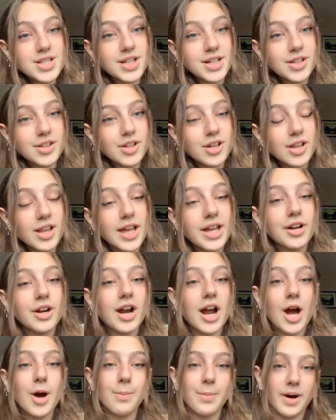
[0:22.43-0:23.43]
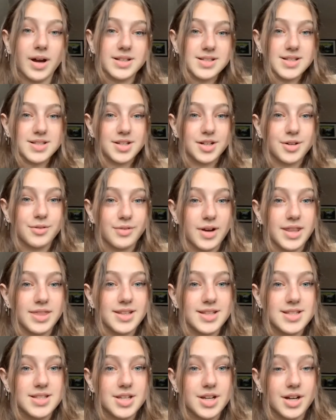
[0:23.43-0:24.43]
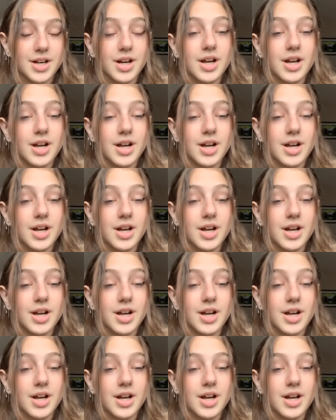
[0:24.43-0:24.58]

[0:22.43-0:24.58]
look like or how Boss is going to run this year.